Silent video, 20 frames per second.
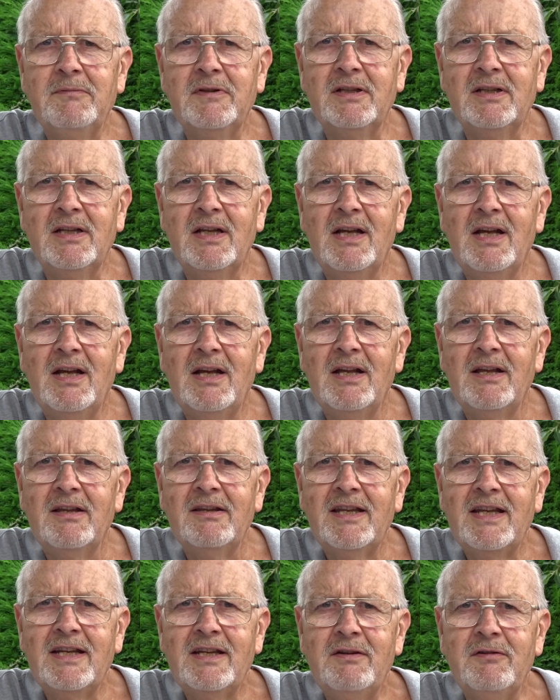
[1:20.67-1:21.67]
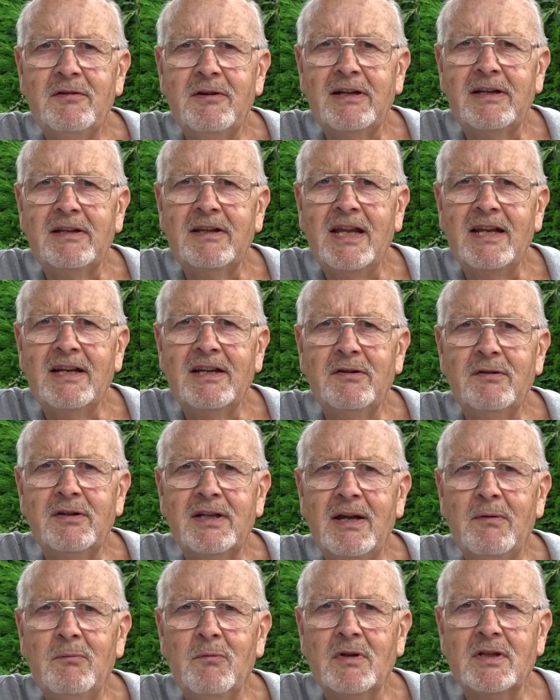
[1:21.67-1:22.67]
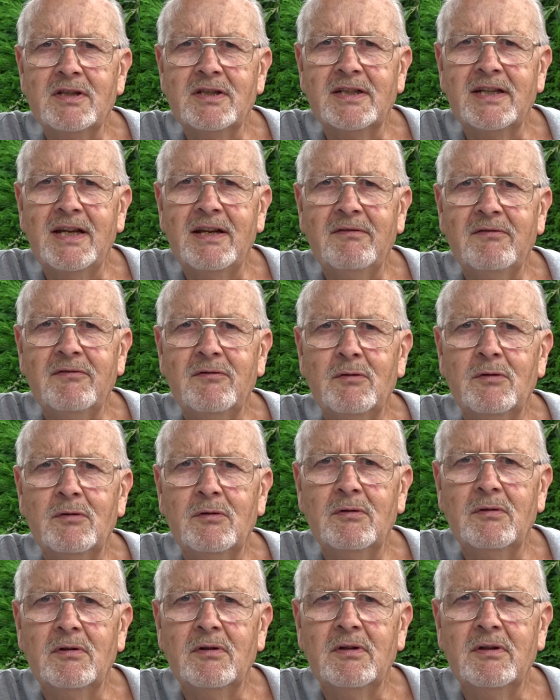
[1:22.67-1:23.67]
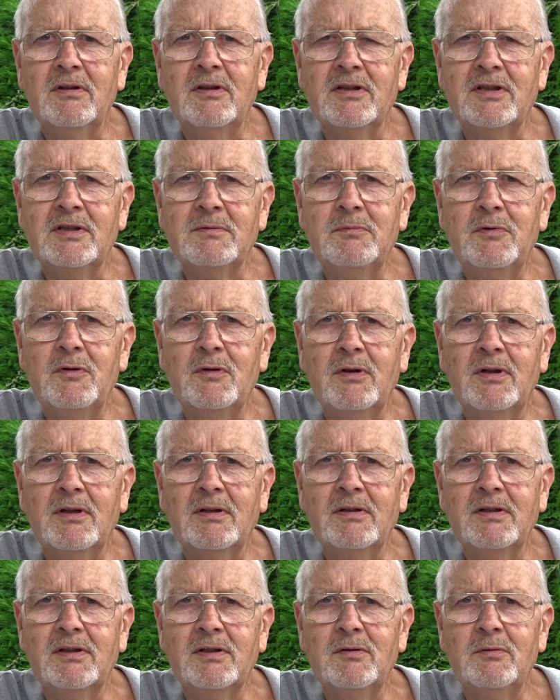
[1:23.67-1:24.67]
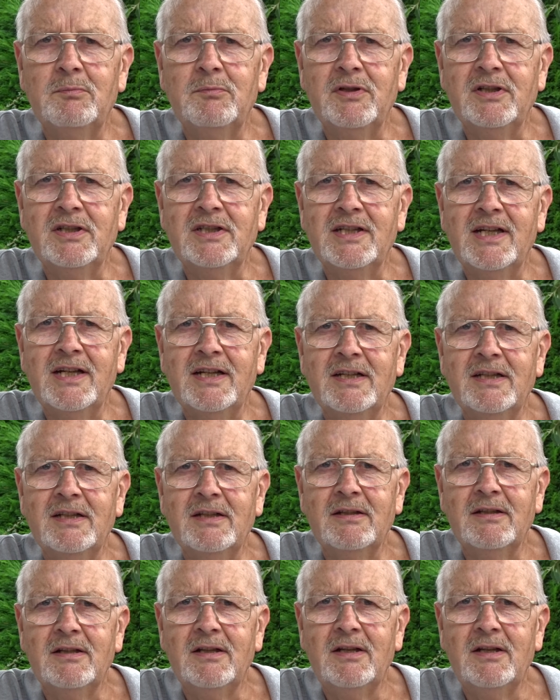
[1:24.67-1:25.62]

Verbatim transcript: But thank you, thank you again, once again, for the support. Do appreciate it.